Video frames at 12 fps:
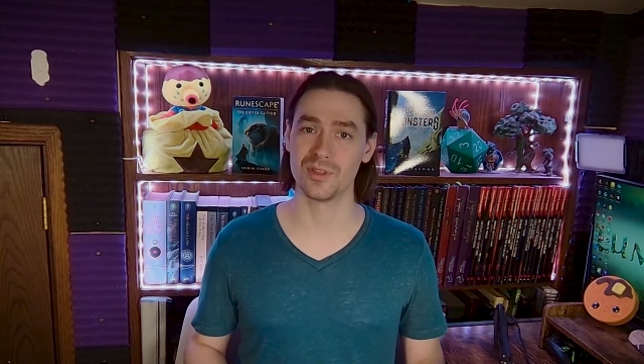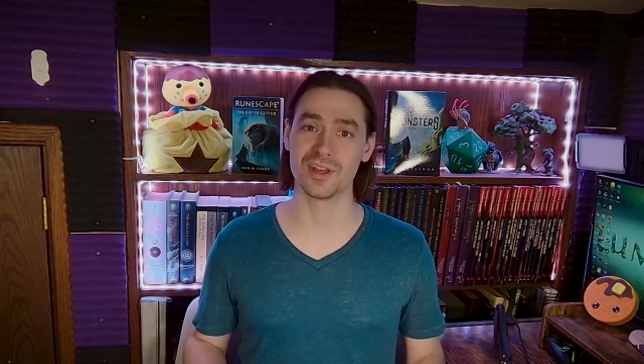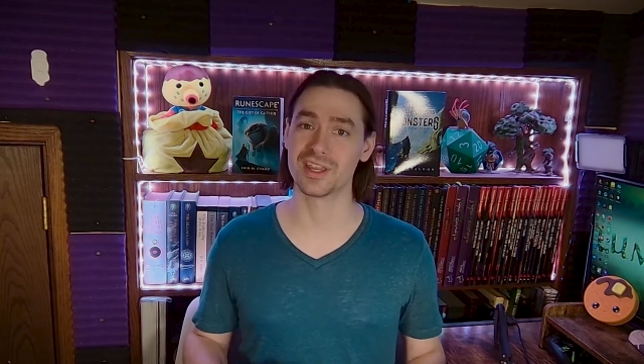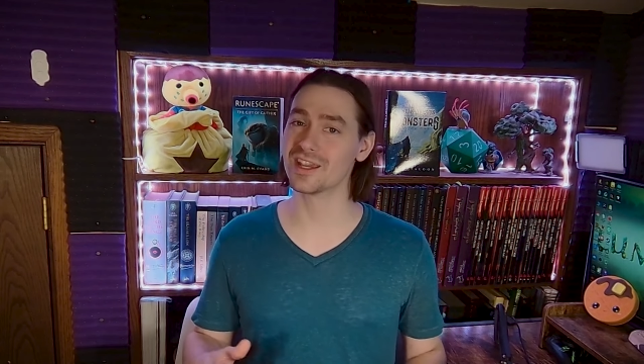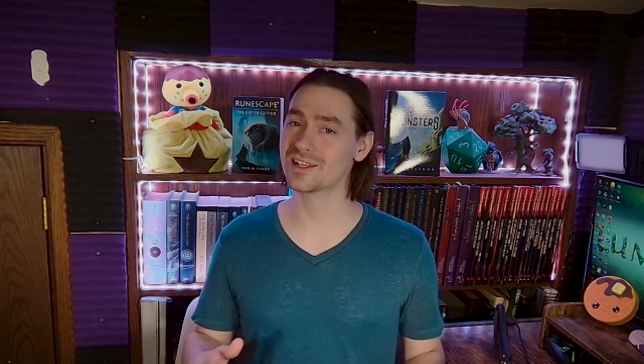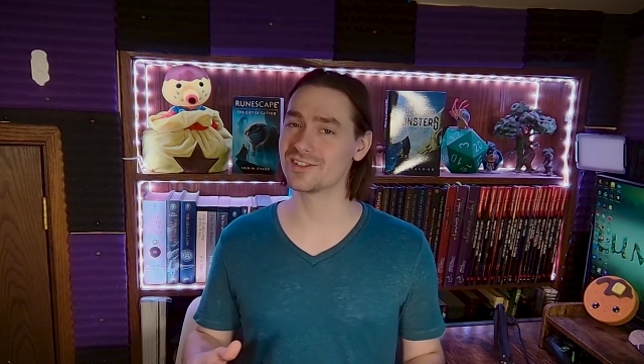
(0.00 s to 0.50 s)
the
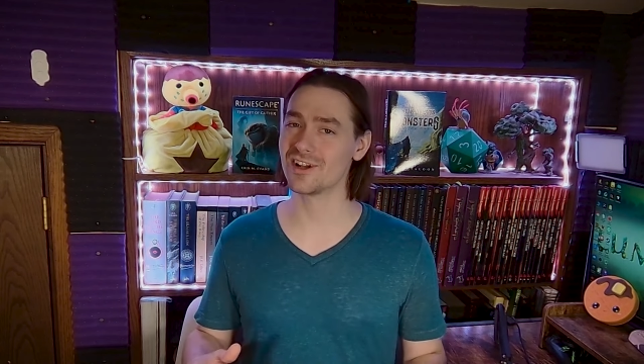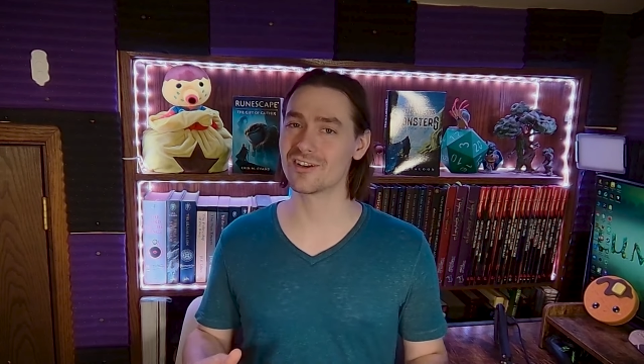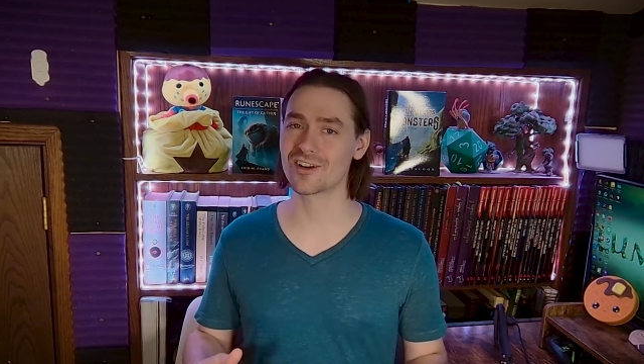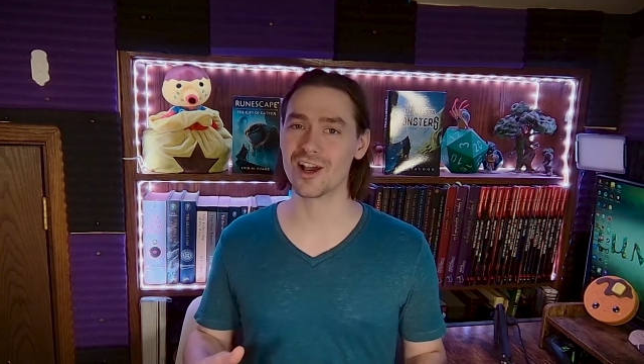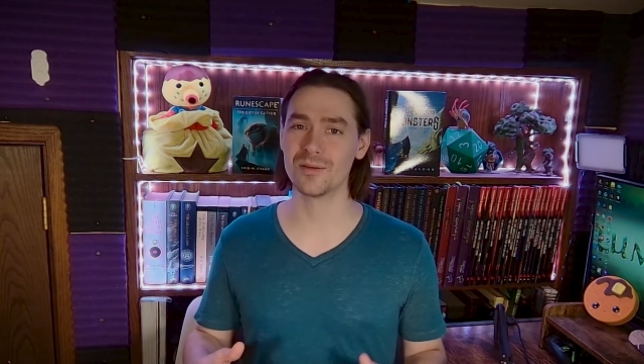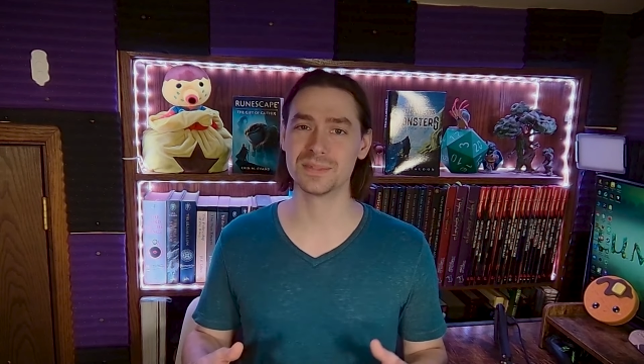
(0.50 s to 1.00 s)
Kickstarter
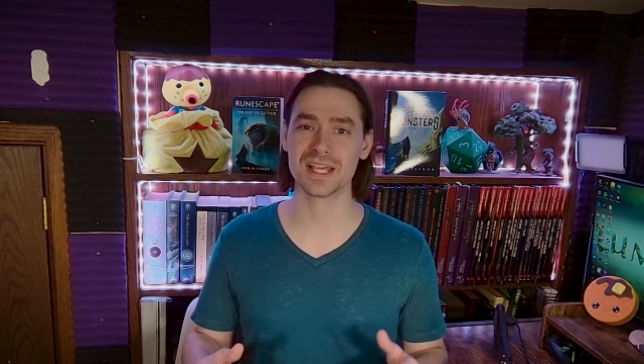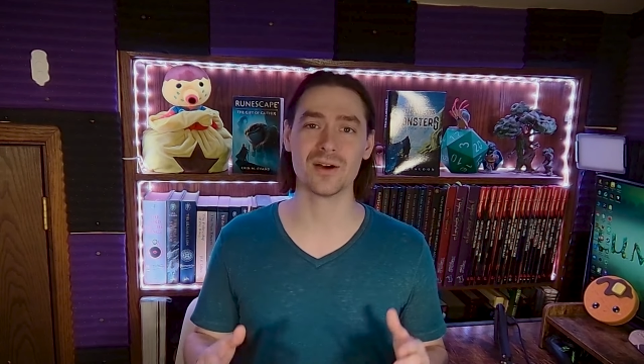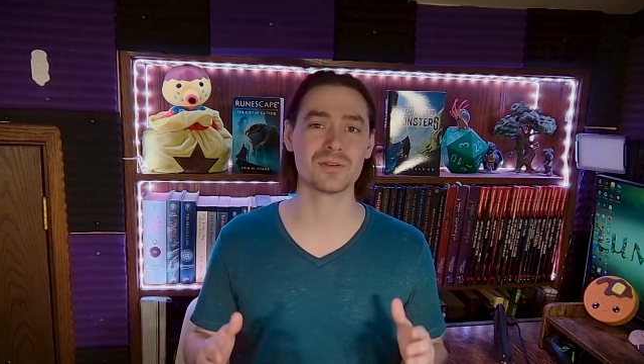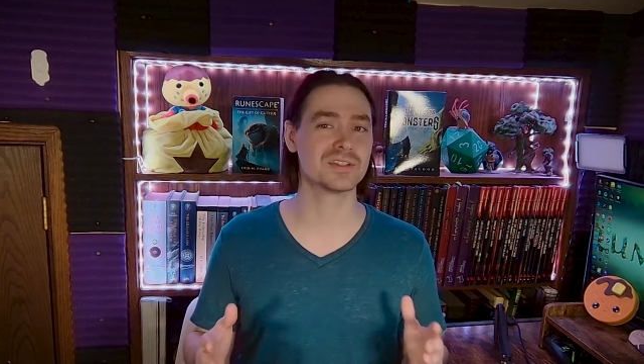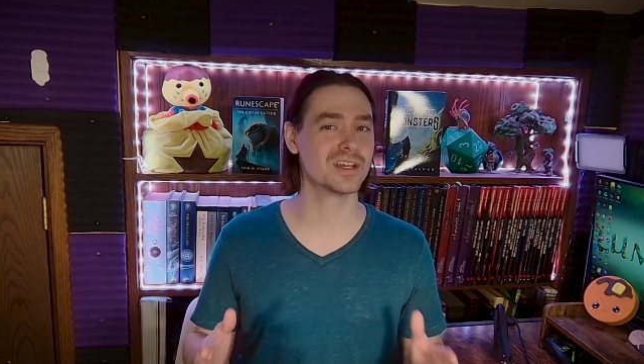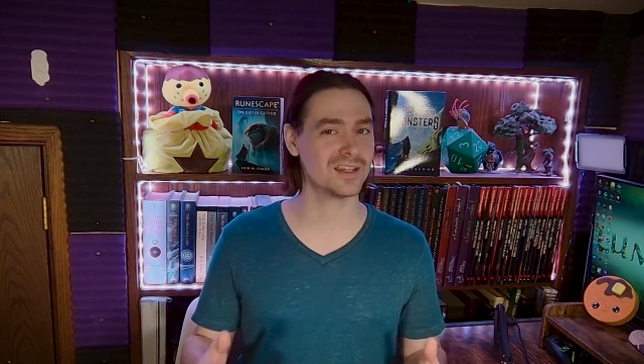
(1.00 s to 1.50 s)
comes
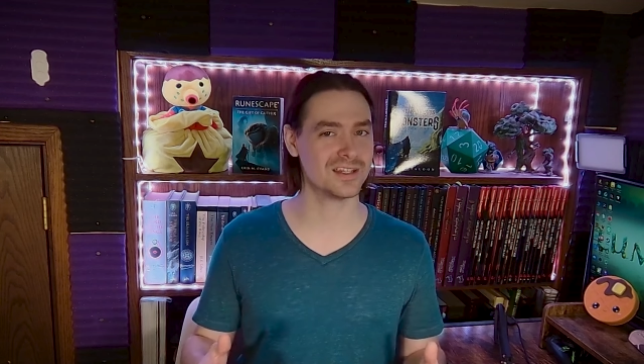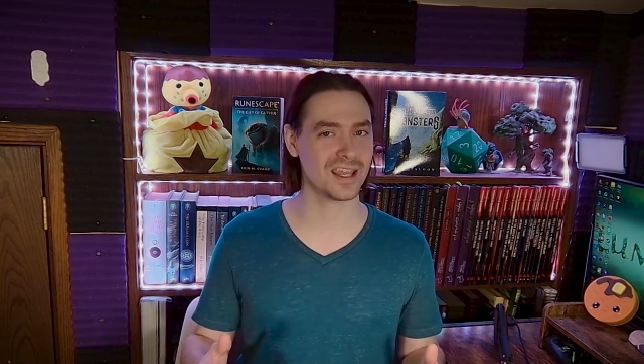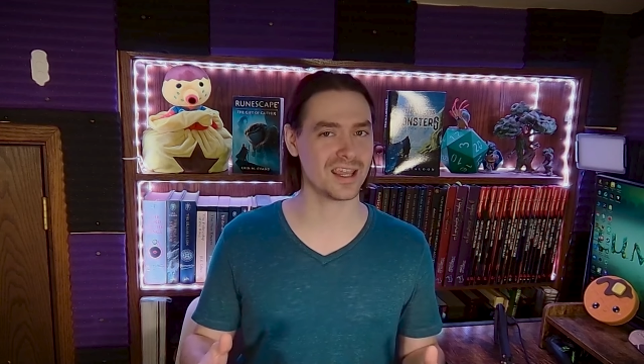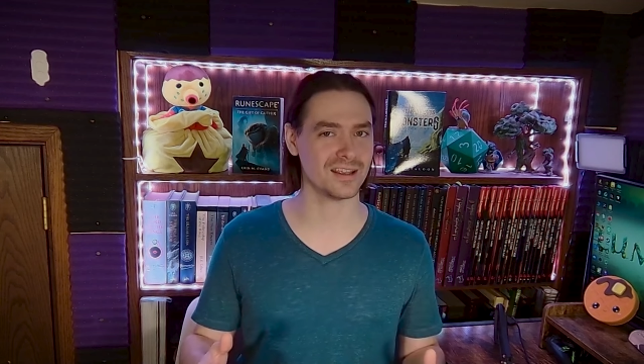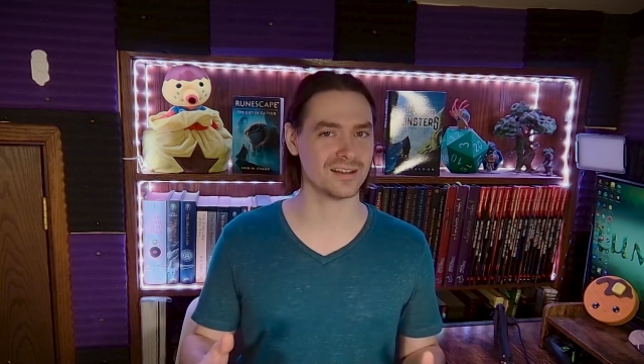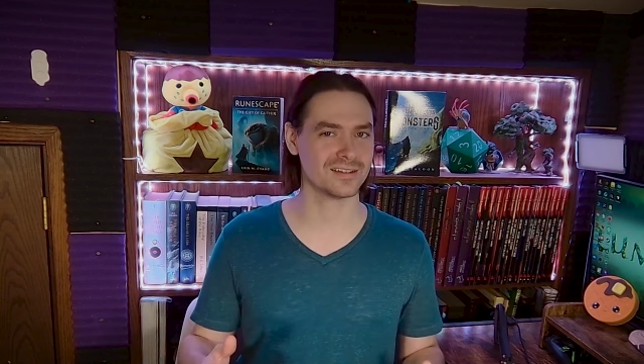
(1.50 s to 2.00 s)
out today,